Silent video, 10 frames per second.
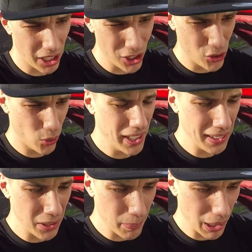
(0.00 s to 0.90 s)

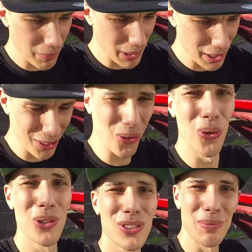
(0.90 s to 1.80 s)
adrenaline pumping and
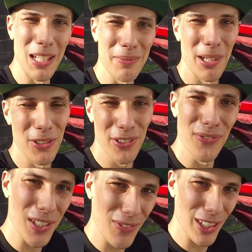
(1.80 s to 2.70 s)
awesome like my
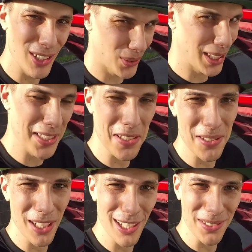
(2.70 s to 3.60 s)
drifting videos when I take you
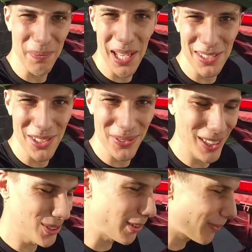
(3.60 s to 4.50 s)
guys on passenger
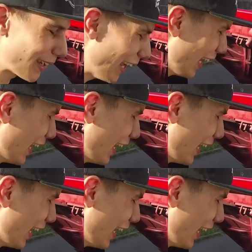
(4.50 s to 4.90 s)
runs with me.